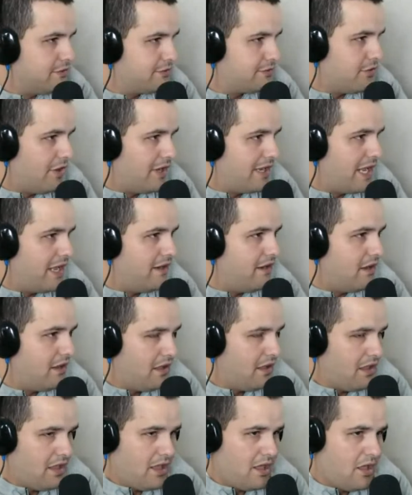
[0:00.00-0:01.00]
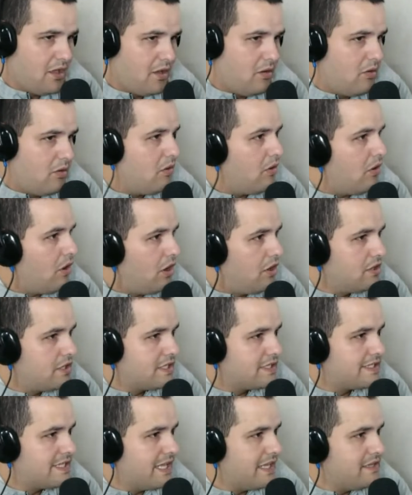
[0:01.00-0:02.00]
So again,
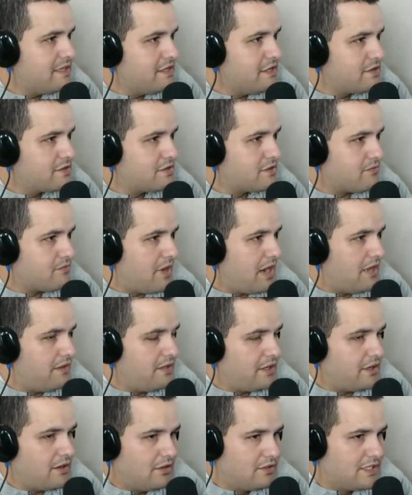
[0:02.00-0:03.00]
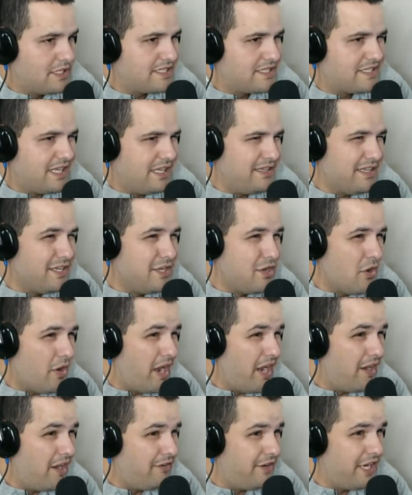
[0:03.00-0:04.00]
understanding your surrounding, understanding your
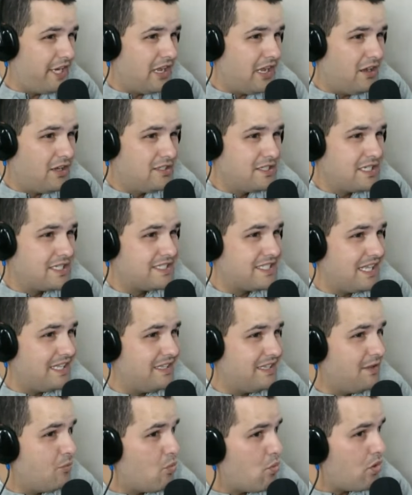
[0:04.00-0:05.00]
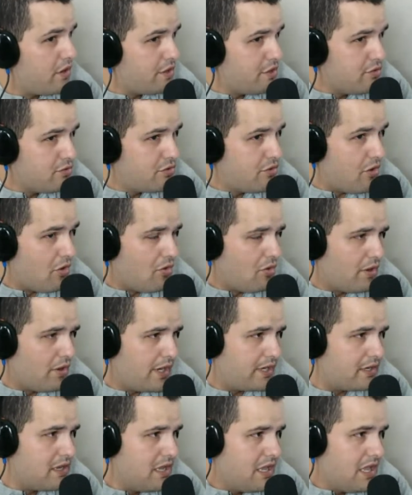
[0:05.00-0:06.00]
area, understanding where you're
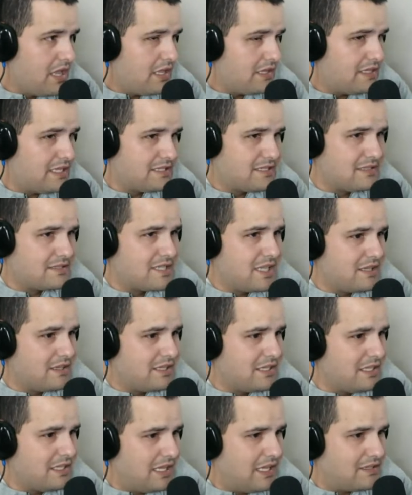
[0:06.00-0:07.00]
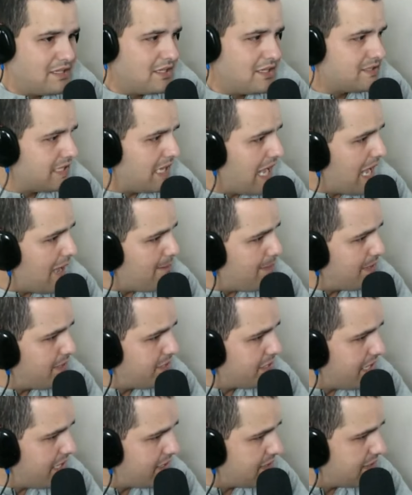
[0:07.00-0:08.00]
going. This is something that doesn't happen
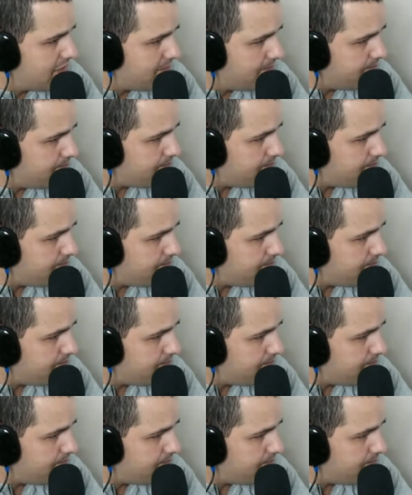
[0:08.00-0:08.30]
just